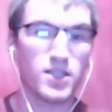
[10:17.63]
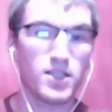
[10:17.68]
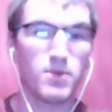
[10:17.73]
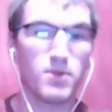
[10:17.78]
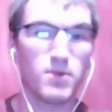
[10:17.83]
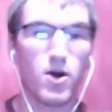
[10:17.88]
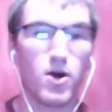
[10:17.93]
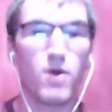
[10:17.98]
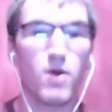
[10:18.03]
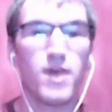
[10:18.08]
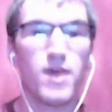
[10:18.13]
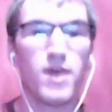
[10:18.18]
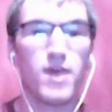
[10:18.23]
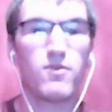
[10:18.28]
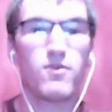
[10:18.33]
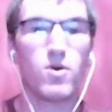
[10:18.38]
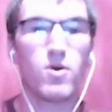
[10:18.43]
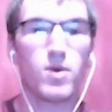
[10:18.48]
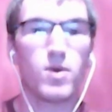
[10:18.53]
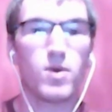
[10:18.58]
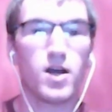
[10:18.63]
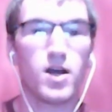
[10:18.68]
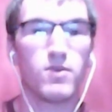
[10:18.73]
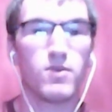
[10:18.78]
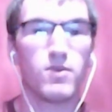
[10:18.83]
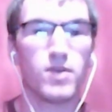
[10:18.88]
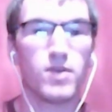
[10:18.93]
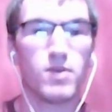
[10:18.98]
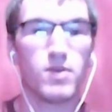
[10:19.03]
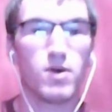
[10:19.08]
But our away form kind of
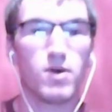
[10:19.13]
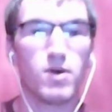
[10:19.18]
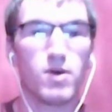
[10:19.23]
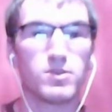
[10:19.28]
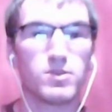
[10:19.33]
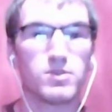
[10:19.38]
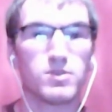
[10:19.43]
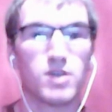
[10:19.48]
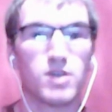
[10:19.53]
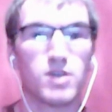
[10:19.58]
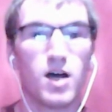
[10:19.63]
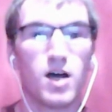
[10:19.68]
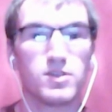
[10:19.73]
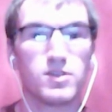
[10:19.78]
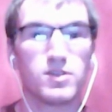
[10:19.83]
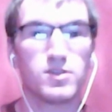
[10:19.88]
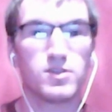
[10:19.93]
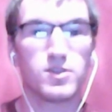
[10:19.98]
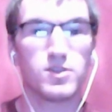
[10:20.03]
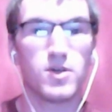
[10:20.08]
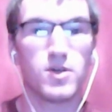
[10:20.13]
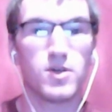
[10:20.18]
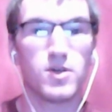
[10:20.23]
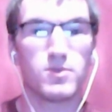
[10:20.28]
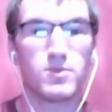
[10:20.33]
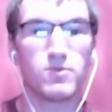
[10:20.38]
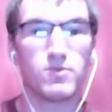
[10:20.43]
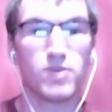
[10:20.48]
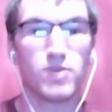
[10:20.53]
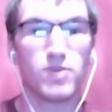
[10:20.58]
really what was cost us in terms
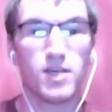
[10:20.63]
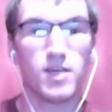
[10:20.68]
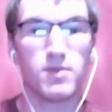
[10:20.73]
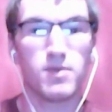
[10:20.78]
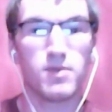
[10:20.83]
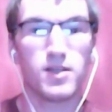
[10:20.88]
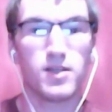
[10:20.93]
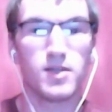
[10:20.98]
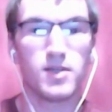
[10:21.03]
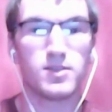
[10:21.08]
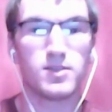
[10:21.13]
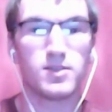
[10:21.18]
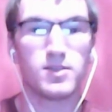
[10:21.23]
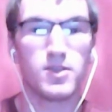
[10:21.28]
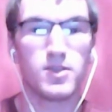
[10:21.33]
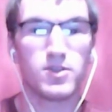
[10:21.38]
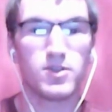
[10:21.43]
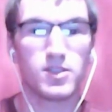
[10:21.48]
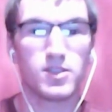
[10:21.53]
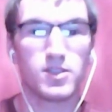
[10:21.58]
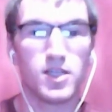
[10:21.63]
of really being in serious